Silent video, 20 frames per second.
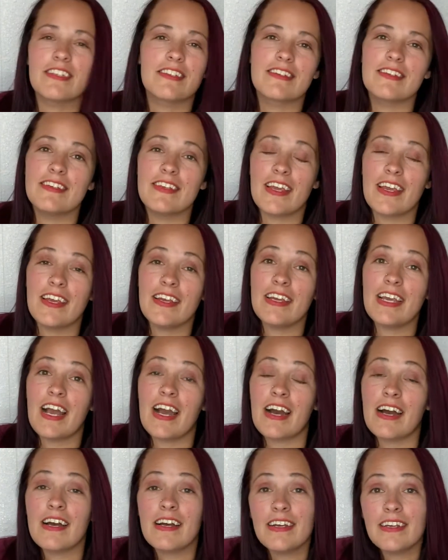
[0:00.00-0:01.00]
Today
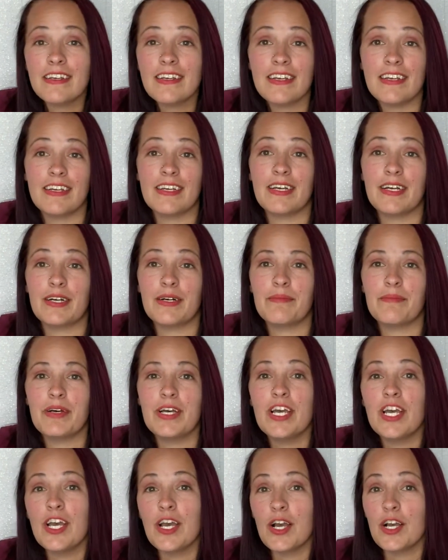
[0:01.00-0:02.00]
I am
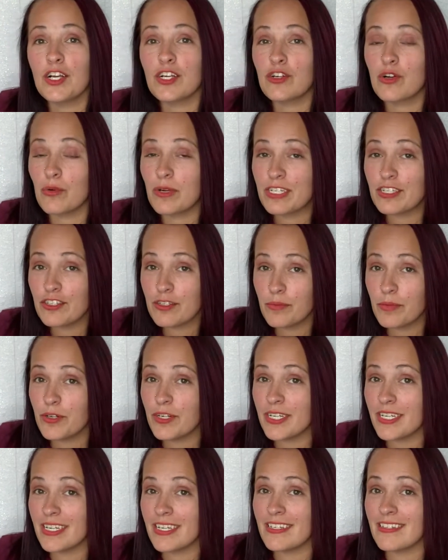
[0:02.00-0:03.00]
going to
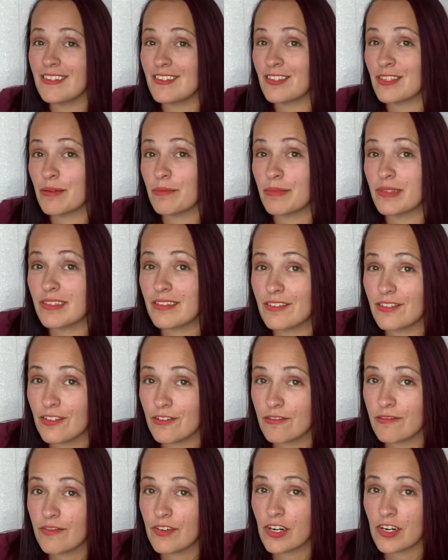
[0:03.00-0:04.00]
put in some
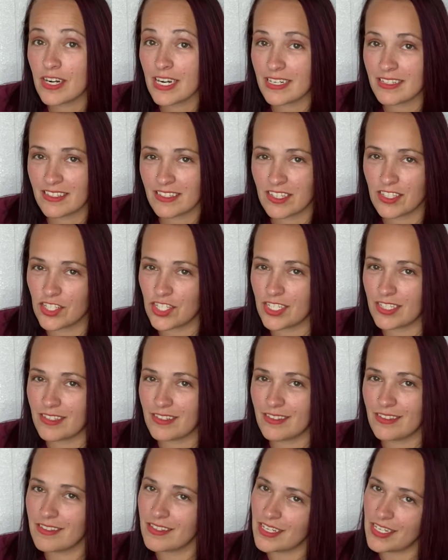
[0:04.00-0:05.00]
silver
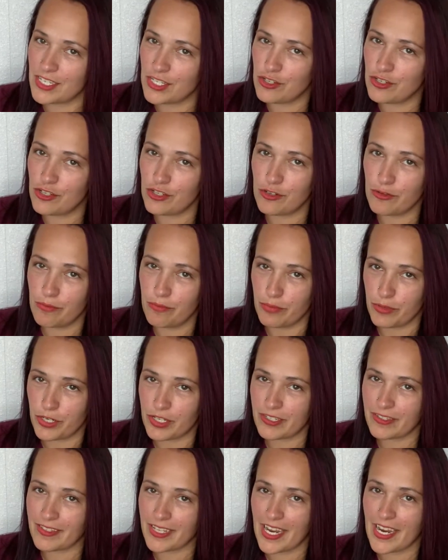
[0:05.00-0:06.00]
extensions into
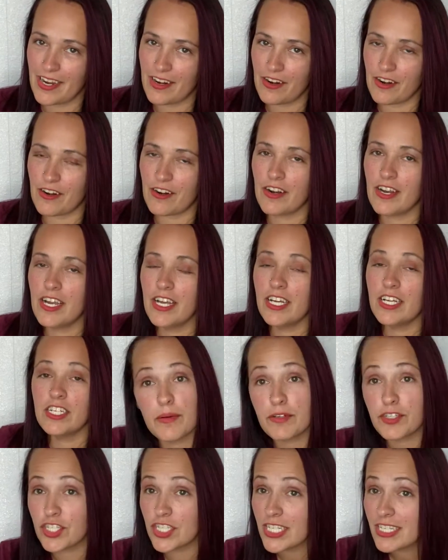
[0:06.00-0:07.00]
Brooke's hair.
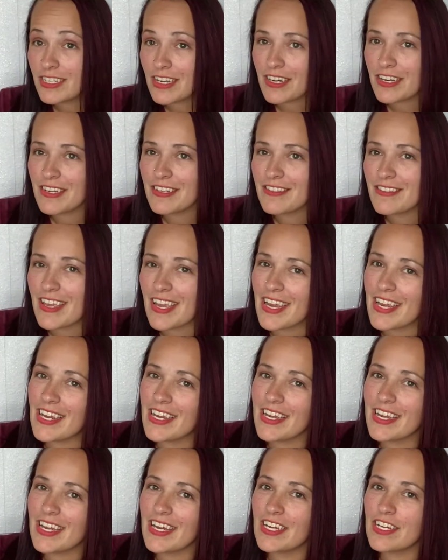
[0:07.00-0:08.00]
She does
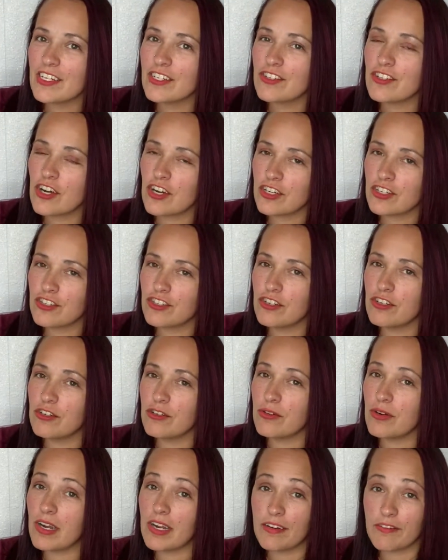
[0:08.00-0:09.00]
a talk
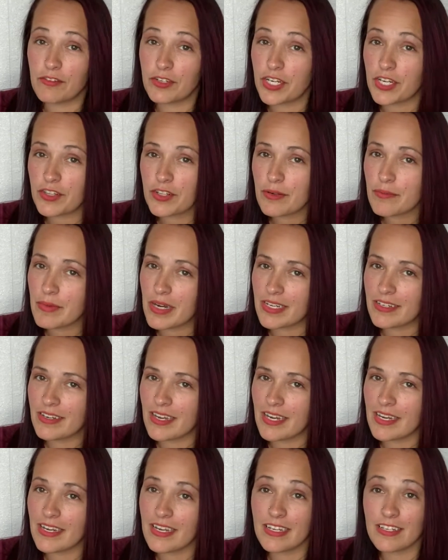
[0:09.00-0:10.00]
show every other
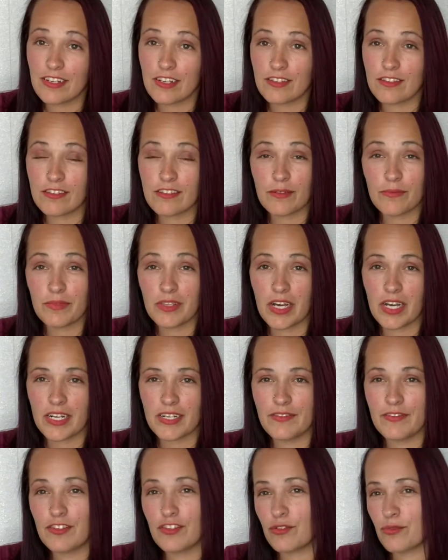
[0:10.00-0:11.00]
Monday and does some
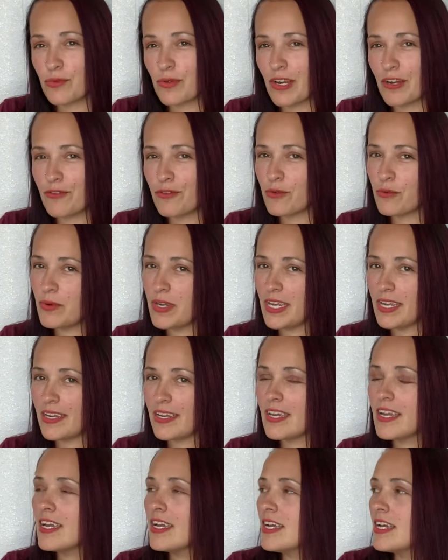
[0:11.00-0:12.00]
lives throughout the
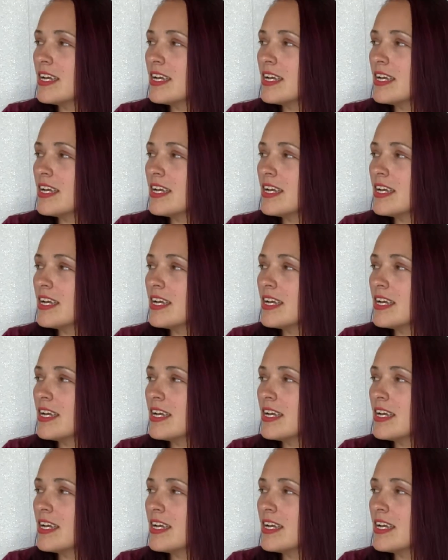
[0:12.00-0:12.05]
week.